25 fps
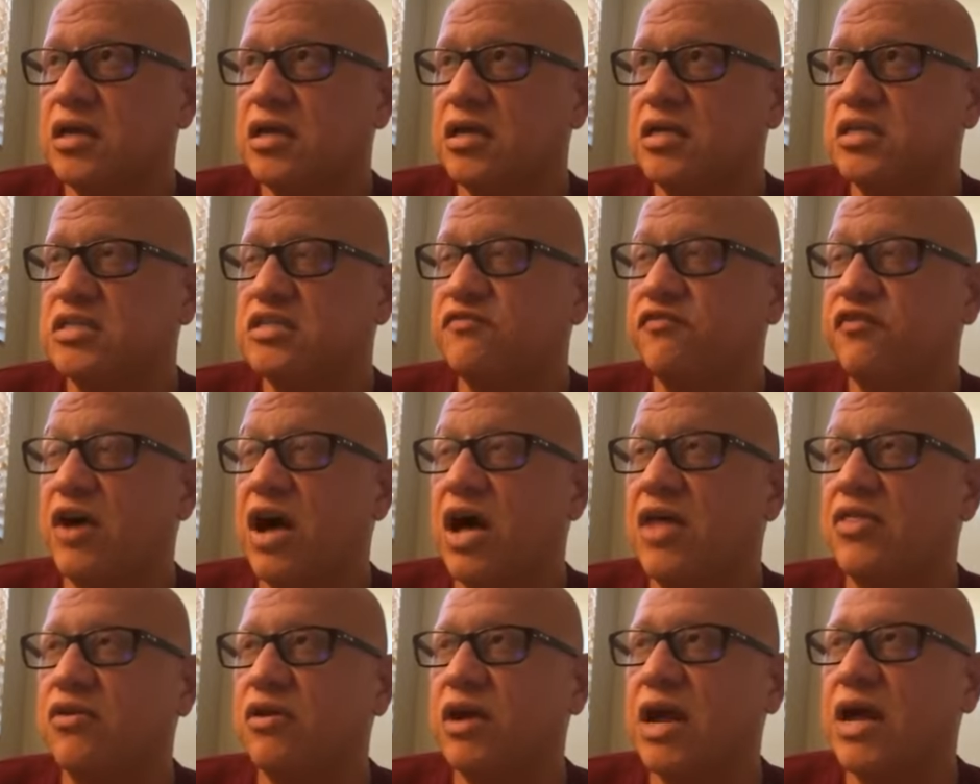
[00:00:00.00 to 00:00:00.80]
his
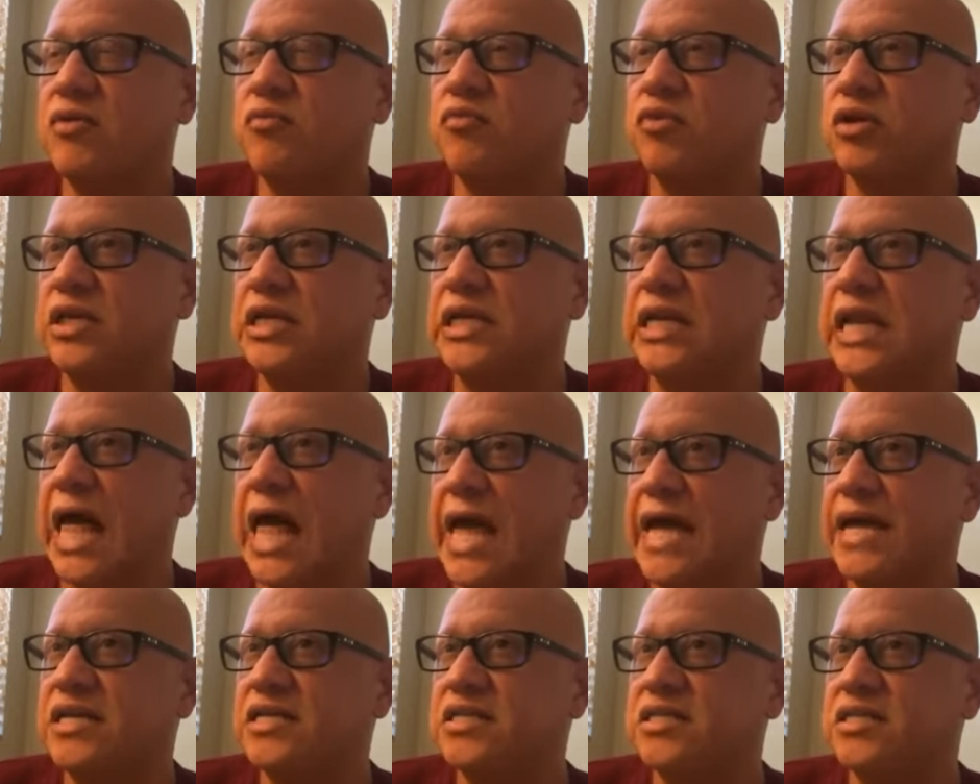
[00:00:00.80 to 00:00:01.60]
father had really
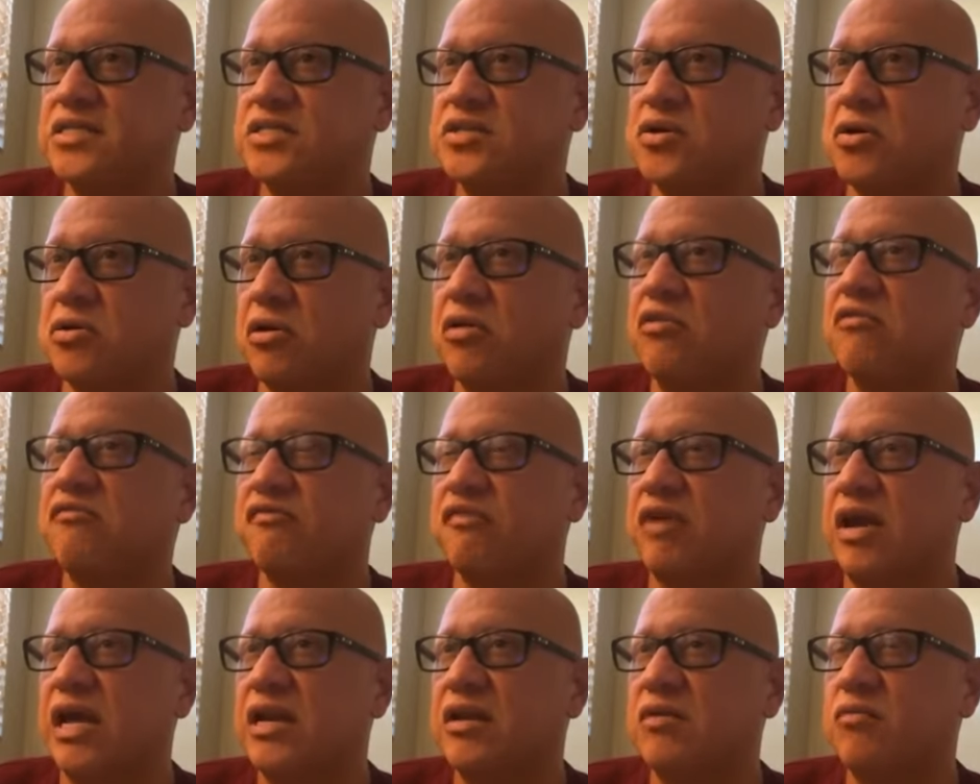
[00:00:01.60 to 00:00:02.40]
liked his
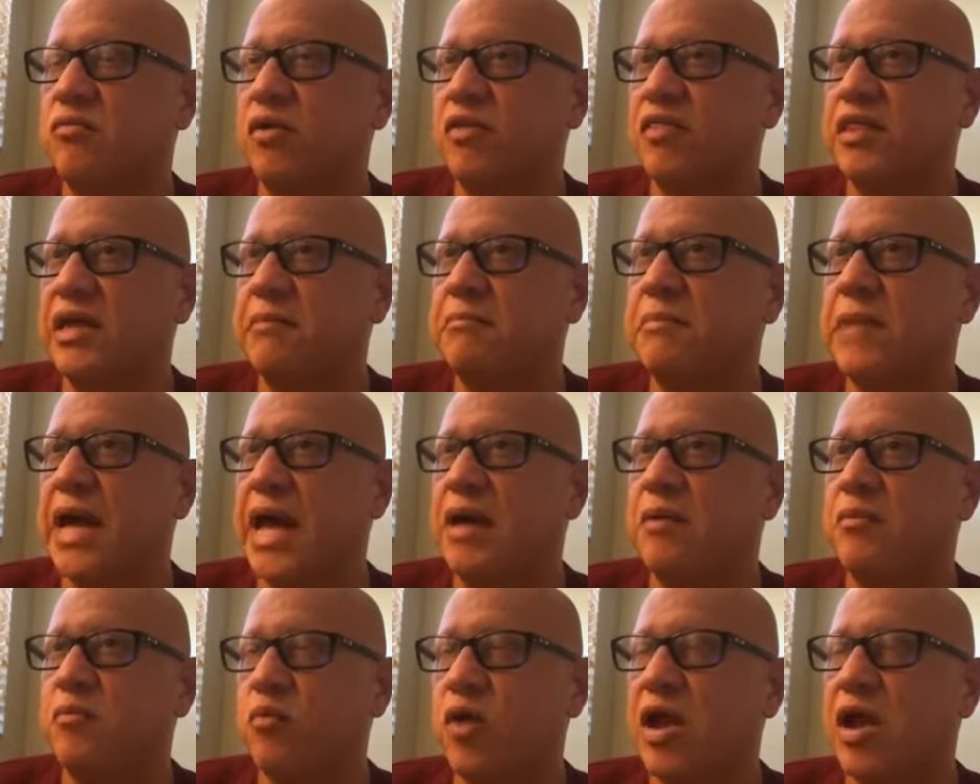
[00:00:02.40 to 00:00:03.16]
girlfriend when they met